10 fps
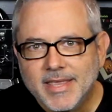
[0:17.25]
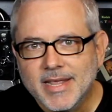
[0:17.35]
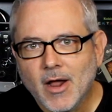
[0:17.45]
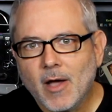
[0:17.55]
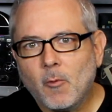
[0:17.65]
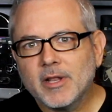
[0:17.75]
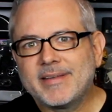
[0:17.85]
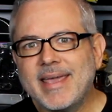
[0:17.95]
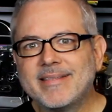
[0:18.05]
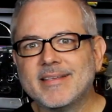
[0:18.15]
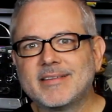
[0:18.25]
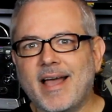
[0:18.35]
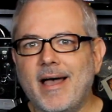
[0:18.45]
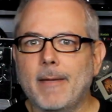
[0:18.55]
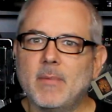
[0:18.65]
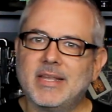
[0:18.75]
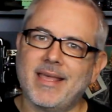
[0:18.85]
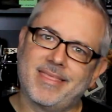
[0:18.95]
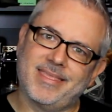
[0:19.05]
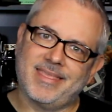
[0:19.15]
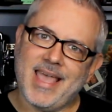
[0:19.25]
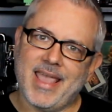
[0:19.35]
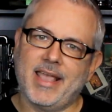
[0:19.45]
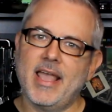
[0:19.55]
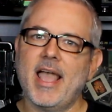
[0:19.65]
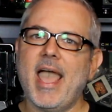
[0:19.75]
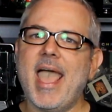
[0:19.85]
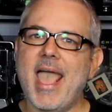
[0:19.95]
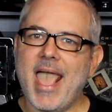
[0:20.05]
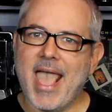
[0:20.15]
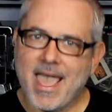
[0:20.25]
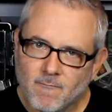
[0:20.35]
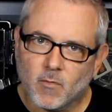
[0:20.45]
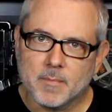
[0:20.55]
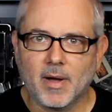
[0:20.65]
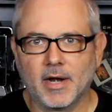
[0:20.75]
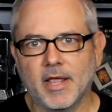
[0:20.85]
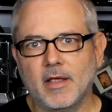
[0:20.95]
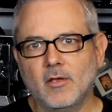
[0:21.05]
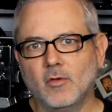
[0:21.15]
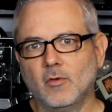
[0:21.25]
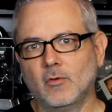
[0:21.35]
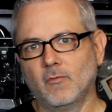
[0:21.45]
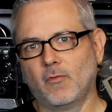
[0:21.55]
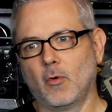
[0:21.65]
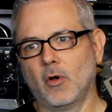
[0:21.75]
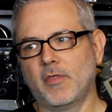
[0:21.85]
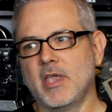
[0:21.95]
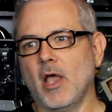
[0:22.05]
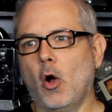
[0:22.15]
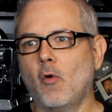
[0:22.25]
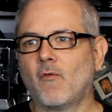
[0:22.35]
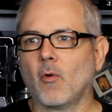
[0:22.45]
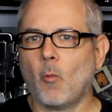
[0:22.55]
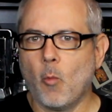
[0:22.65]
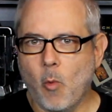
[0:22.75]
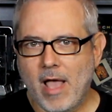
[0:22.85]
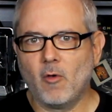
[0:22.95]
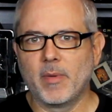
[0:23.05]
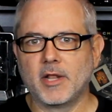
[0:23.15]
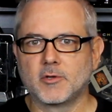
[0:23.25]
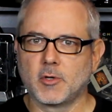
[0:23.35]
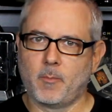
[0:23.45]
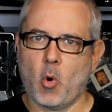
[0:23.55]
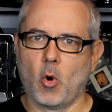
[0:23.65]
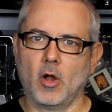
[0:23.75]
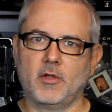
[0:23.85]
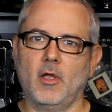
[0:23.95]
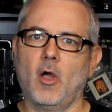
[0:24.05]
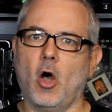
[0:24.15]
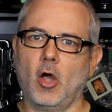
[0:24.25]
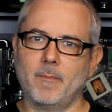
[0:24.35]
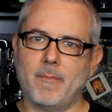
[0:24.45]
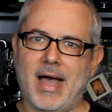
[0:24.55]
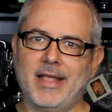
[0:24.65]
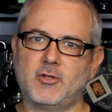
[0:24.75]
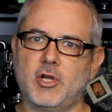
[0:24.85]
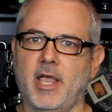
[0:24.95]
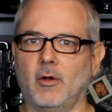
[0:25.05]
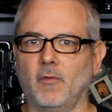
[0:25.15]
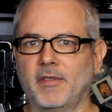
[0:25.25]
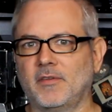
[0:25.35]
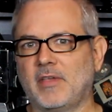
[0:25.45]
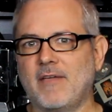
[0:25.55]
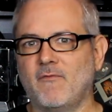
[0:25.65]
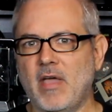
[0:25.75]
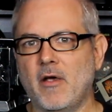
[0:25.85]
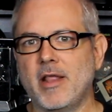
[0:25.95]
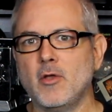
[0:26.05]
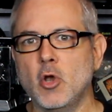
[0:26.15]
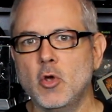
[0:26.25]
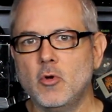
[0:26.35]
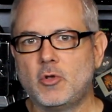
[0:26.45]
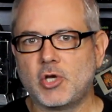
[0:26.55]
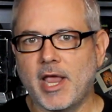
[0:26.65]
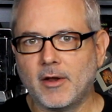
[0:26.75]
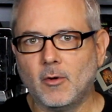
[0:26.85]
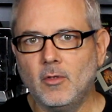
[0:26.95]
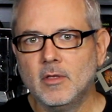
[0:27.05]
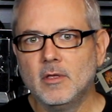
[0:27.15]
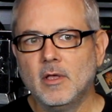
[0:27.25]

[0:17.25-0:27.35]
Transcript: You know, I wanna take this time to thank everybody for the overwhelming support on my channel. This is a very new channel,